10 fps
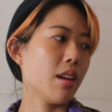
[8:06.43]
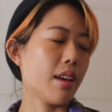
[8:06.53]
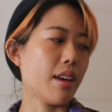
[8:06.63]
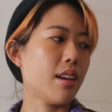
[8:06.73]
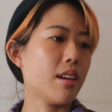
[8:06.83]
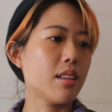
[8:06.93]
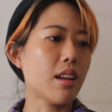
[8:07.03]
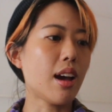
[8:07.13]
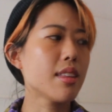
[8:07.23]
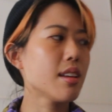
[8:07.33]
and
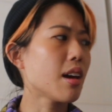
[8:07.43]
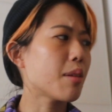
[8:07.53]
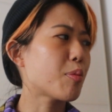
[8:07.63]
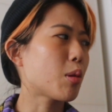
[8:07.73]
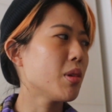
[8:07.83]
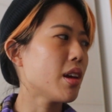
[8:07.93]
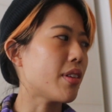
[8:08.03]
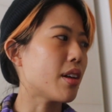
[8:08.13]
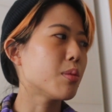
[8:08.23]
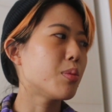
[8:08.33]
I think I probably have
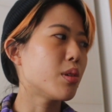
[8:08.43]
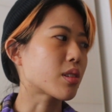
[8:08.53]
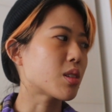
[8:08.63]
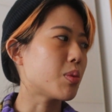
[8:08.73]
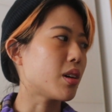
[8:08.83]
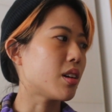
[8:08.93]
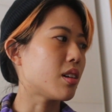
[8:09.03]
other books, but